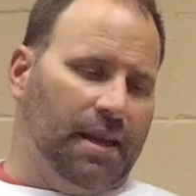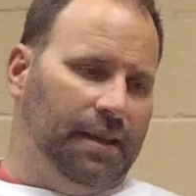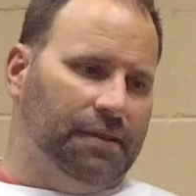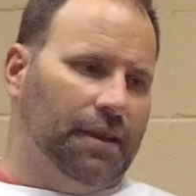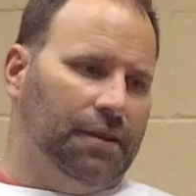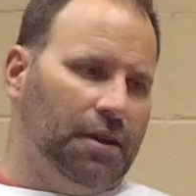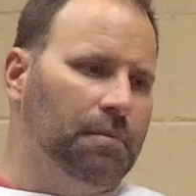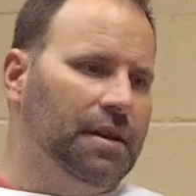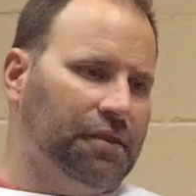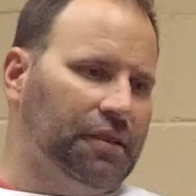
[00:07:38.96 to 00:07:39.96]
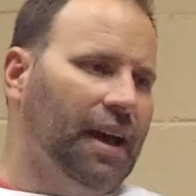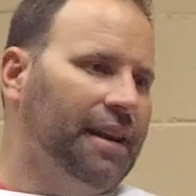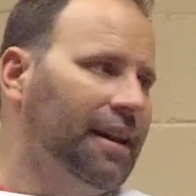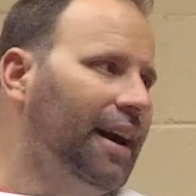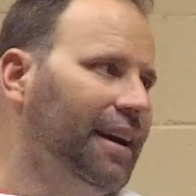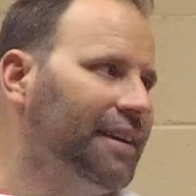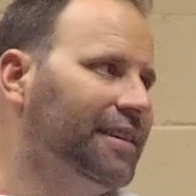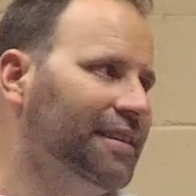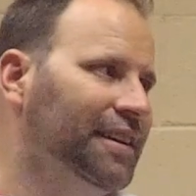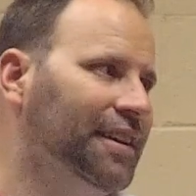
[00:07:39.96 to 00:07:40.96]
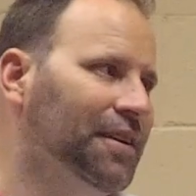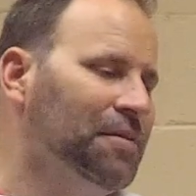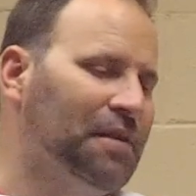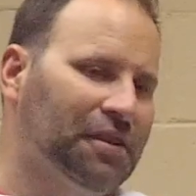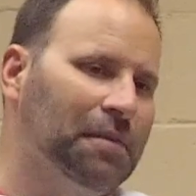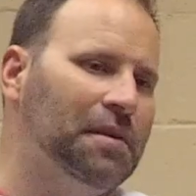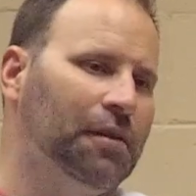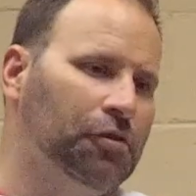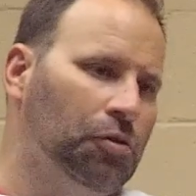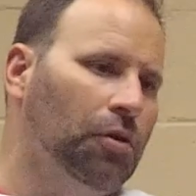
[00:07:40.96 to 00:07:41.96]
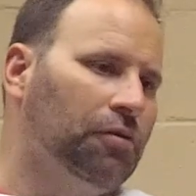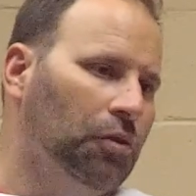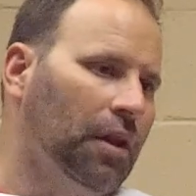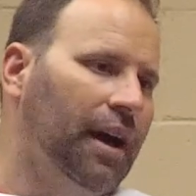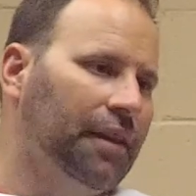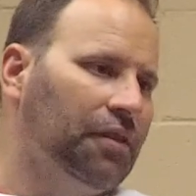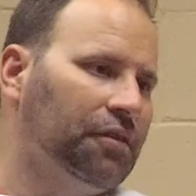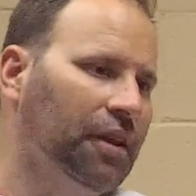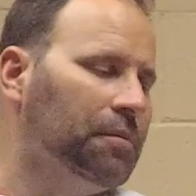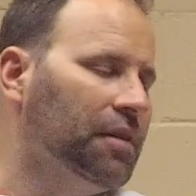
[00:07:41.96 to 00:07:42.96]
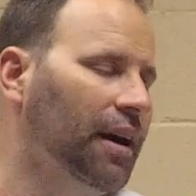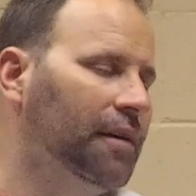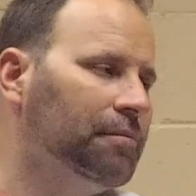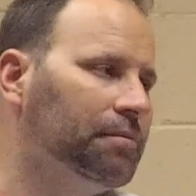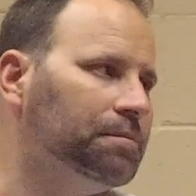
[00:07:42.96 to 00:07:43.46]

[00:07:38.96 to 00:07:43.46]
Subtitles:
it's going to be a sad night, but it's going to be a joyful night at the same time.